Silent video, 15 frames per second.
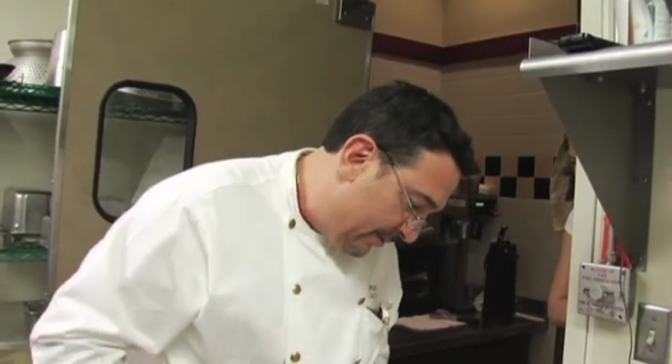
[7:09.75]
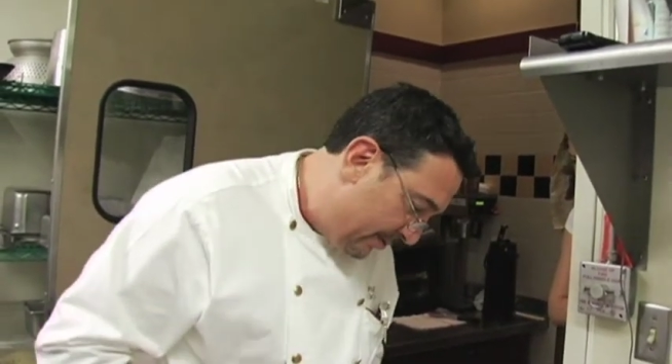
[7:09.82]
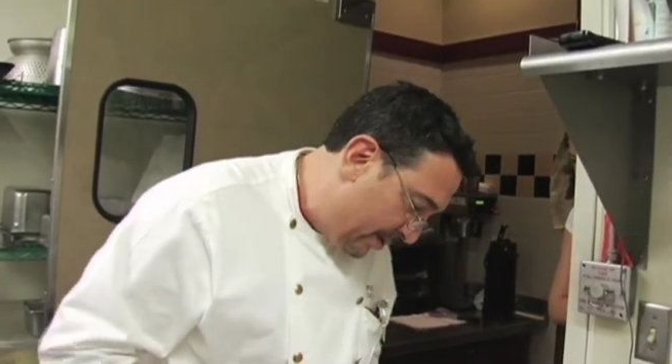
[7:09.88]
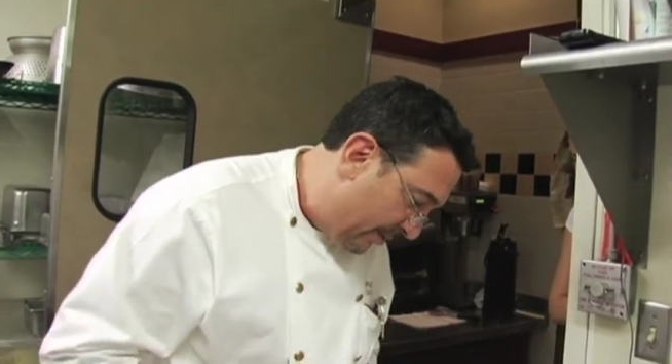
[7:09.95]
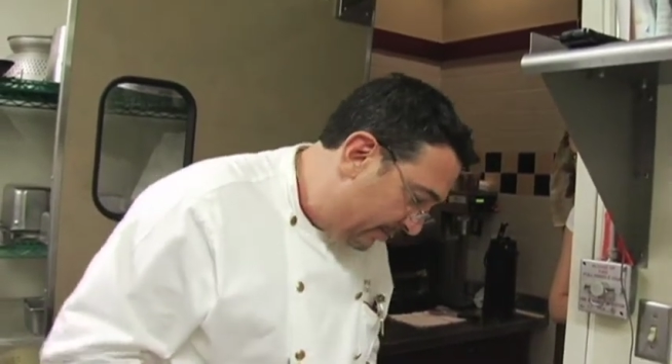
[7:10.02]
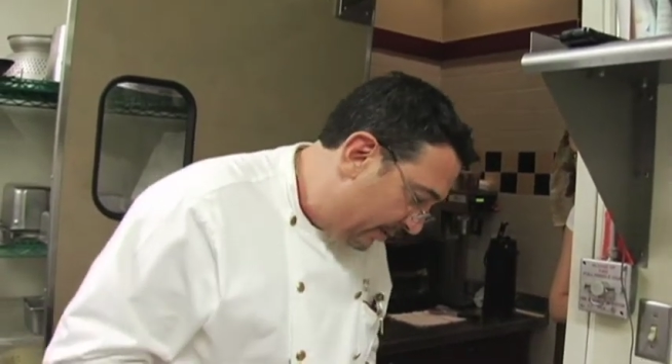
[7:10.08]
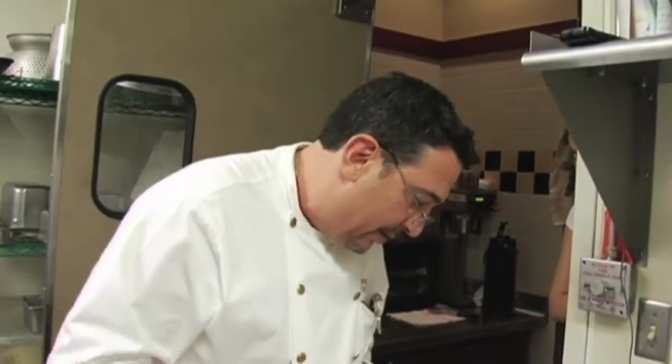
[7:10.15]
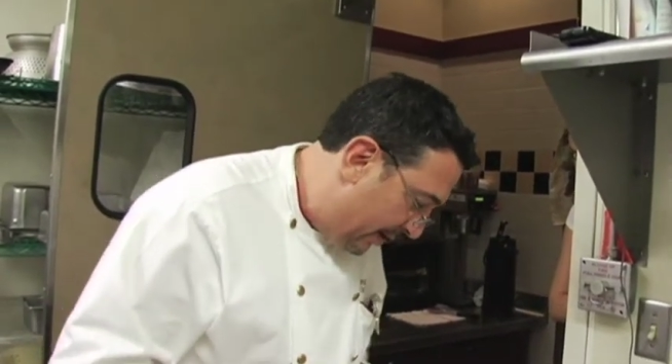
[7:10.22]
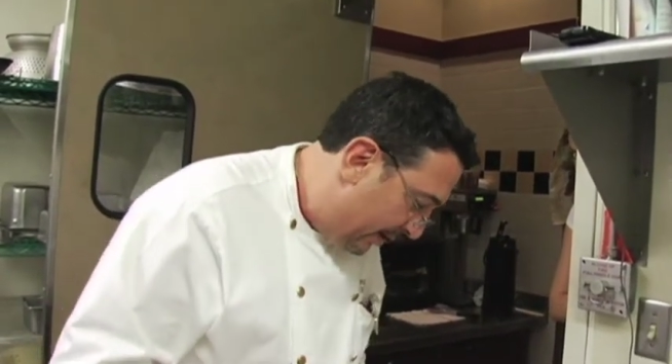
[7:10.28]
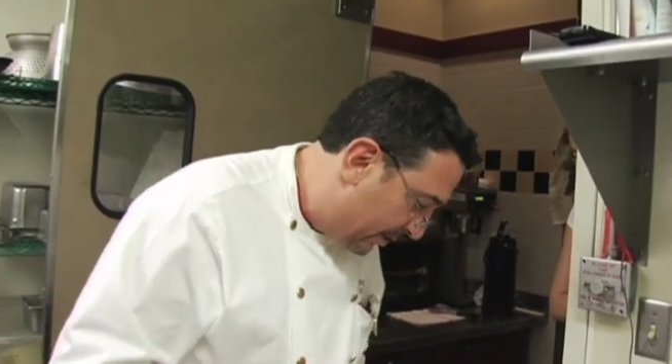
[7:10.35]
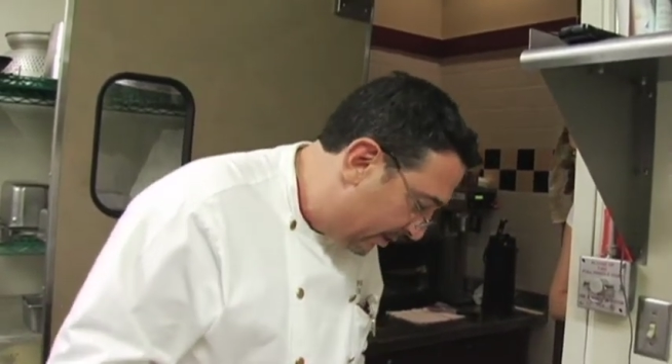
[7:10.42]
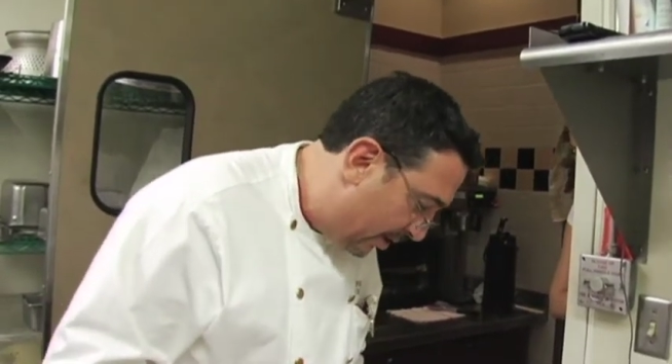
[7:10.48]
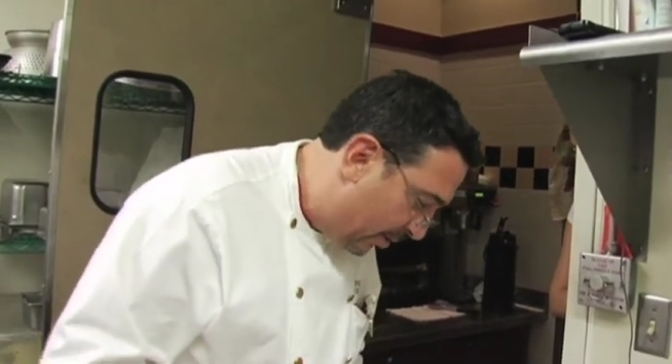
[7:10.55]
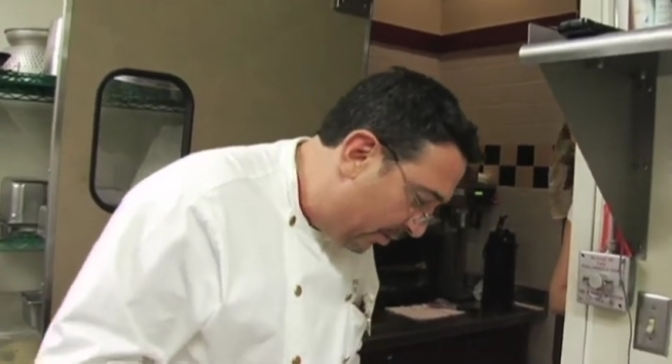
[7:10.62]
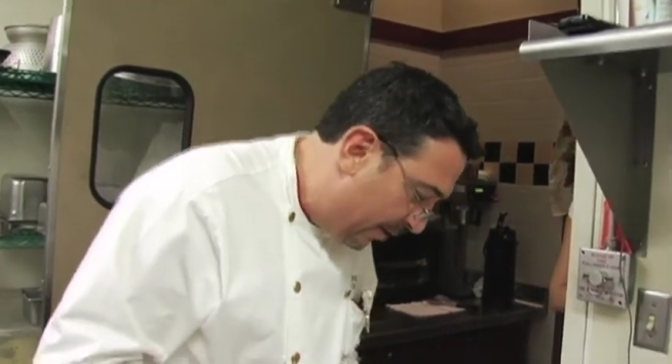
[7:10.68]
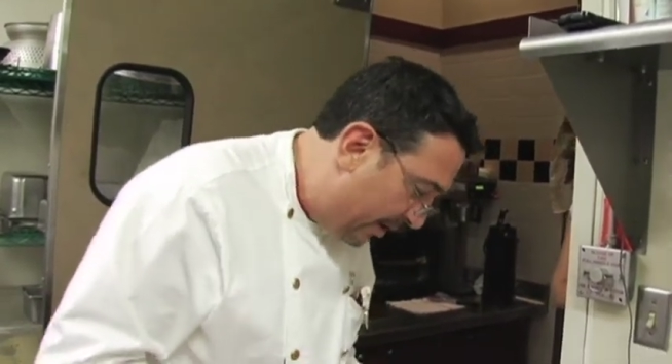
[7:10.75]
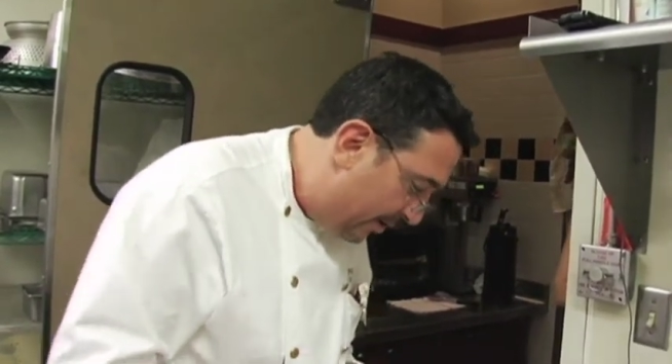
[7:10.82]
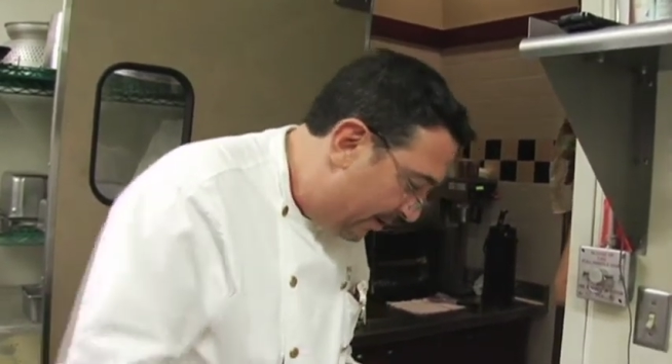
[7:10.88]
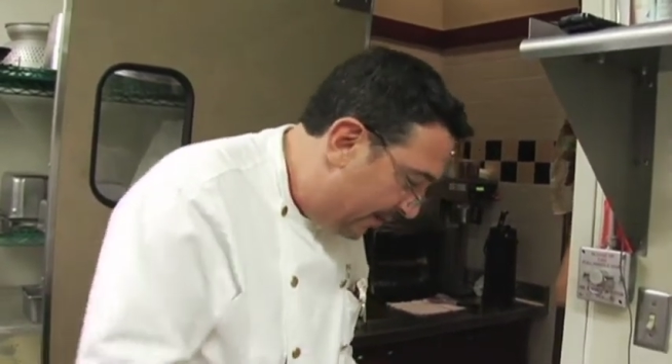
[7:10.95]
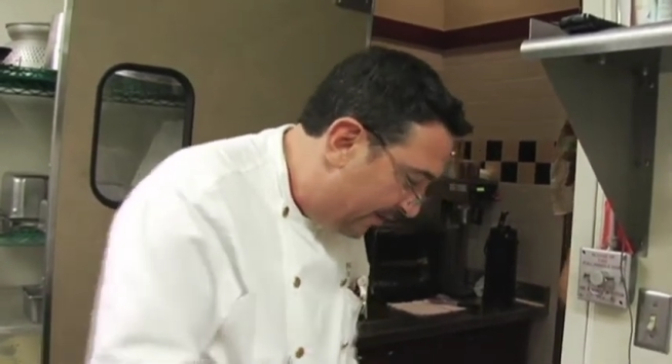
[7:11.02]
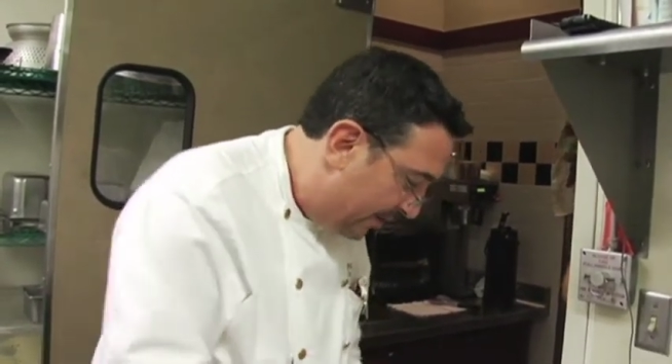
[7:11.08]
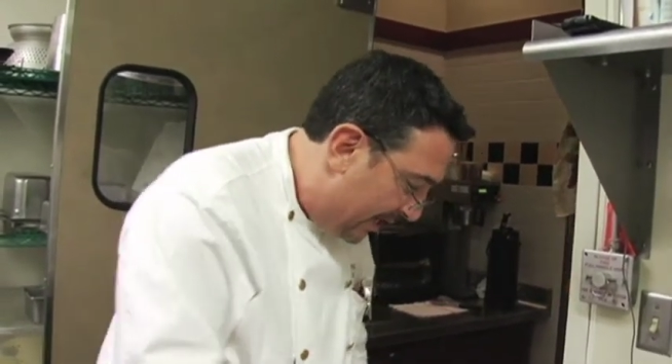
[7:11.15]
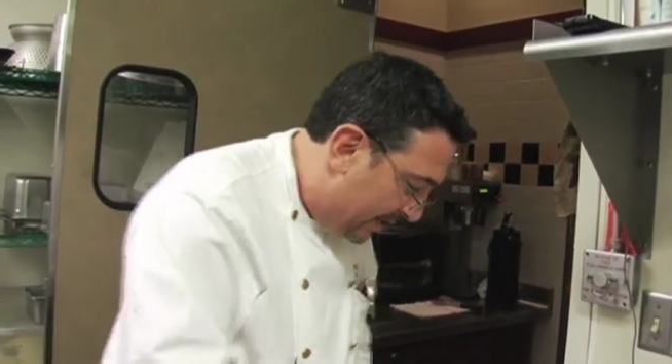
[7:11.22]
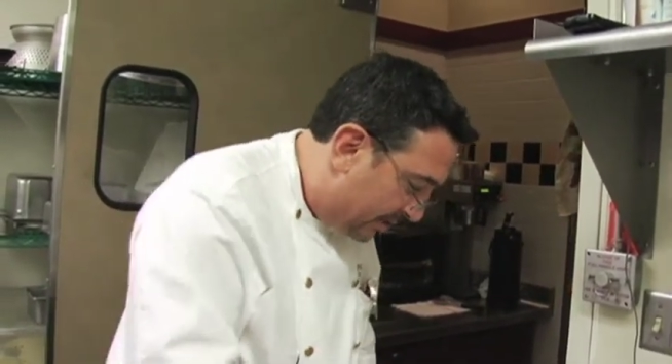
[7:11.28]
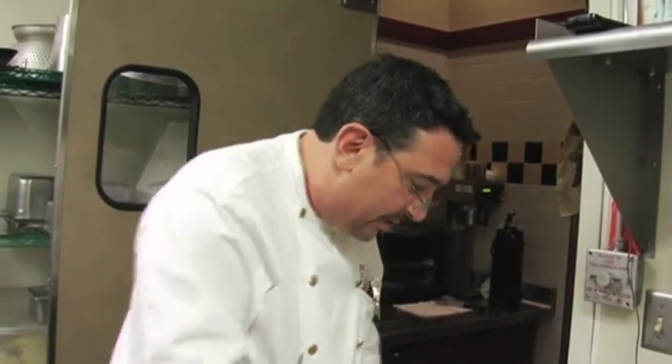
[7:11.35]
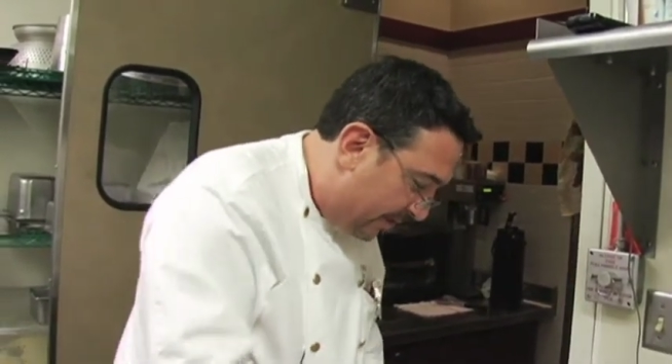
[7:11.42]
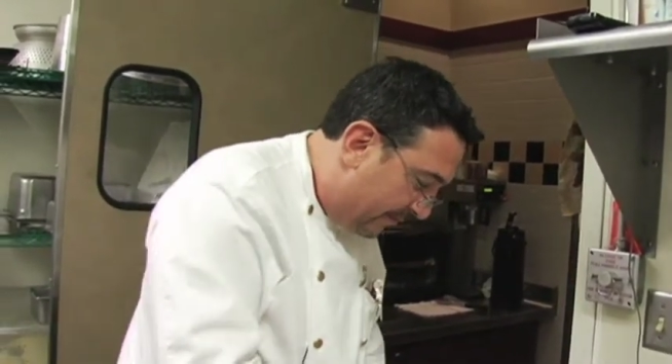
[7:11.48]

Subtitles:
Something nice. You know, we're here in the desert